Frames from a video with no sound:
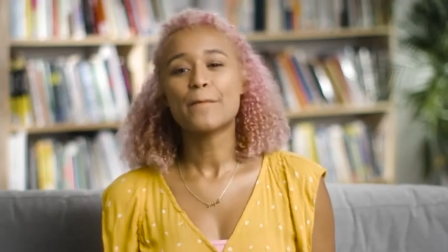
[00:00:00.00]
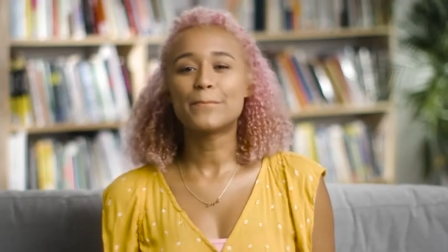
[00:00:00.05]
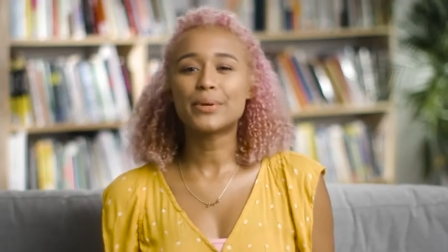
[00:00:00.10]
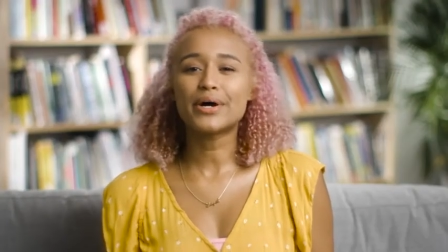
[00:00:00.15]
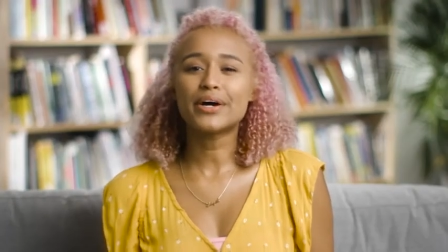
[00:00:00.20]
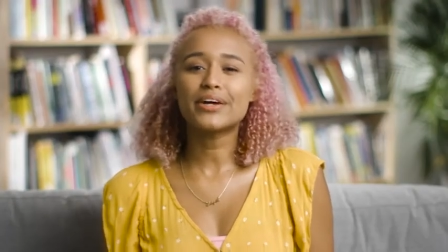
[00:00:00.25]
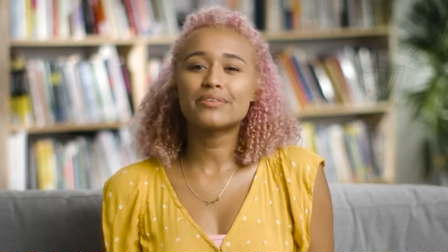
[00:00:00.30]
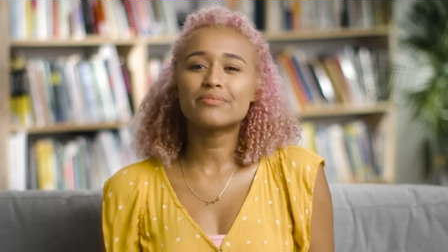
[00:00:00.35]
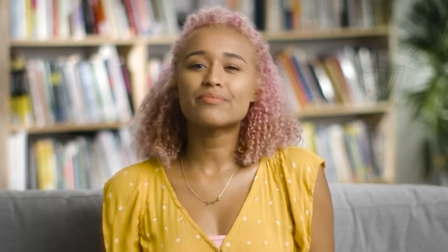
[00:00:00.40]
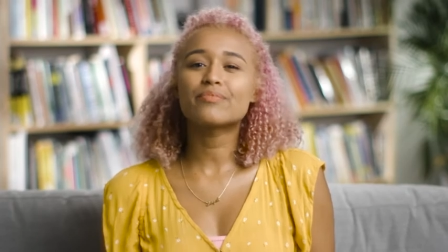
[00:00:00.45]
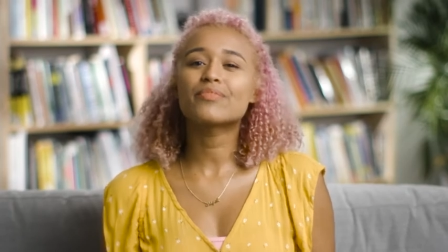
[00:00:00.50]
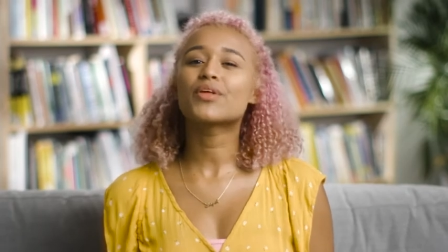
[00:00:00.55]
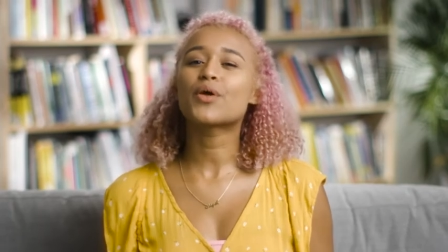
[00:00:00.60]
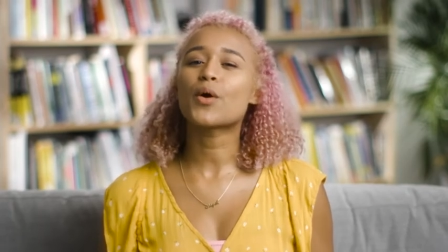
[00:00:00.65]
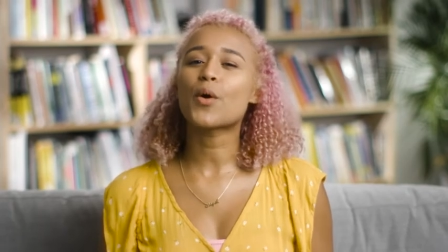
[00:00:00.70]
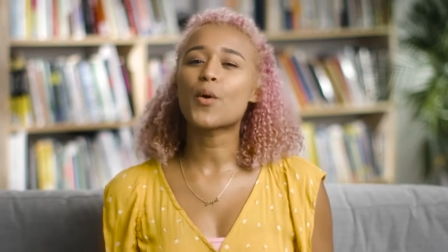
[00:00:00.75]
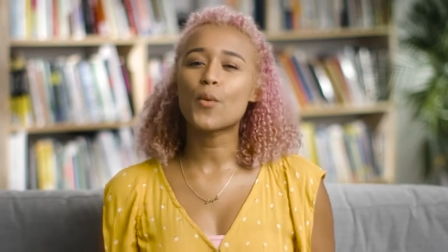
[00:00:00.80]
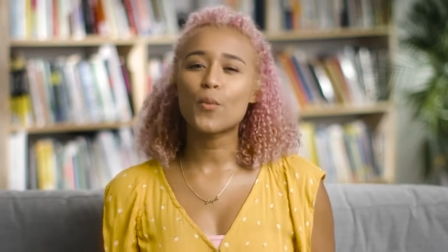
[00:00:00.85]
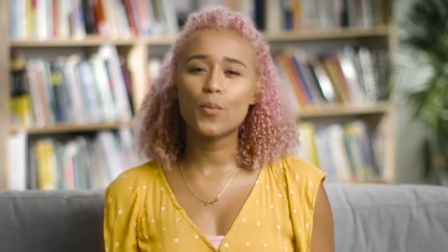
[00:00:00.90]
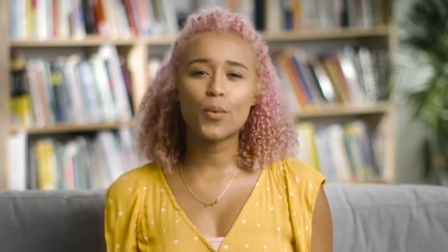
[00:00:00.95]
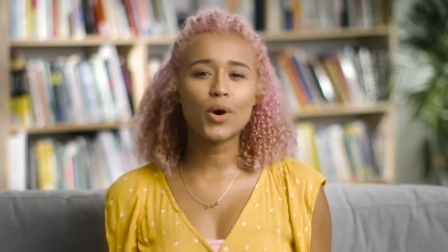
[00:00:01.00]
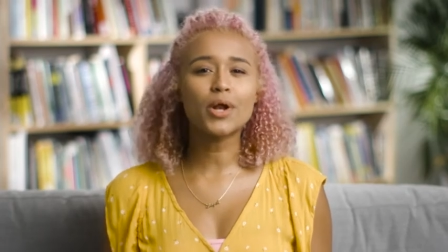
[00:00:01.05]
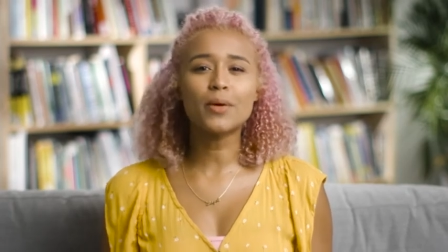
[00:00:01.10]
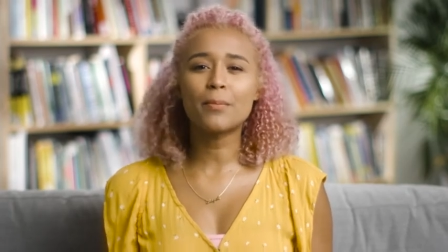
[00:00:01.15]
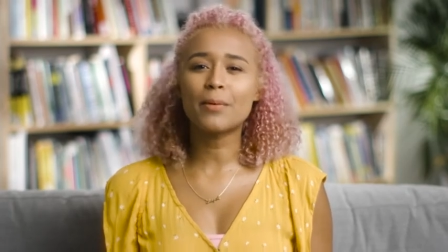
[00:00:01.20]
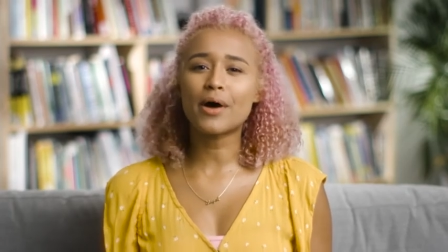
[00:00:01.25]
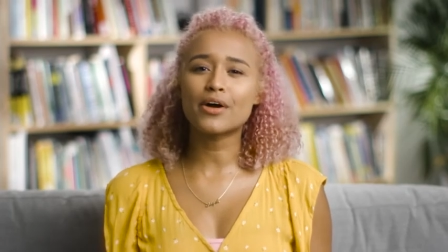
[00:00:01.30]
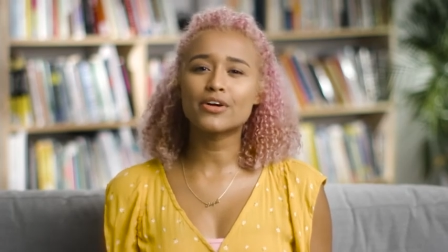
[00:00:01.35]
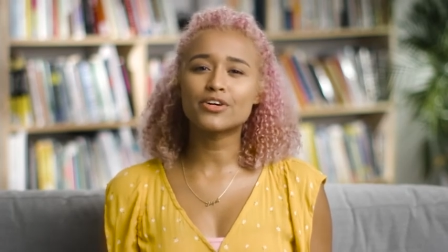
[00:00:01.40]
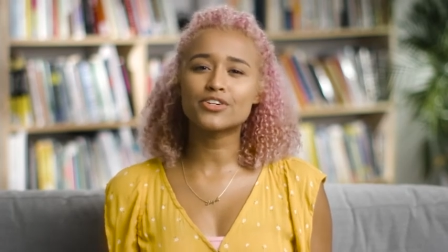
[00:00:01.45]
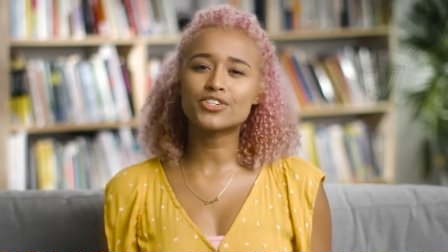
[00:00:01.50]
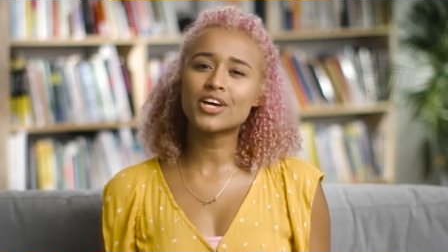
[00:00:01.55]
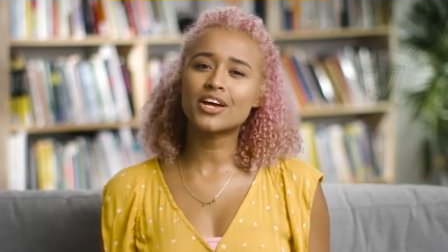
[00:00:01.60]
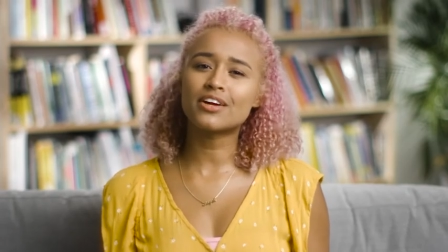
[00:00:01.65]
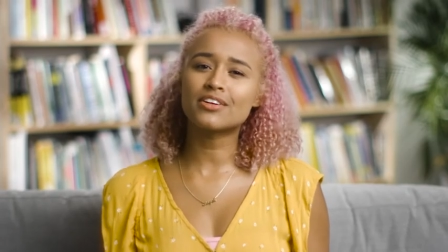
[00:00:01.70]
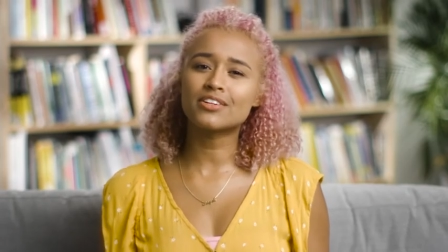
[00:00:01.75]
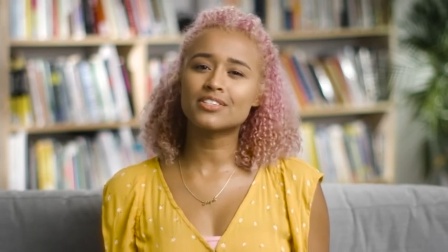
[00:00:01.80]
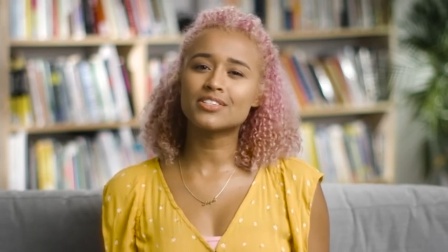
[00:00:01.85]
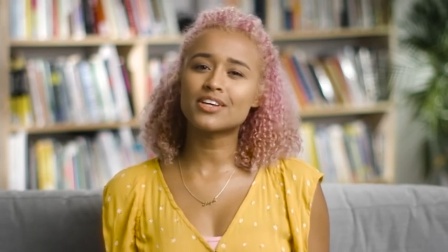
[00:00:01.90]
But what about your channel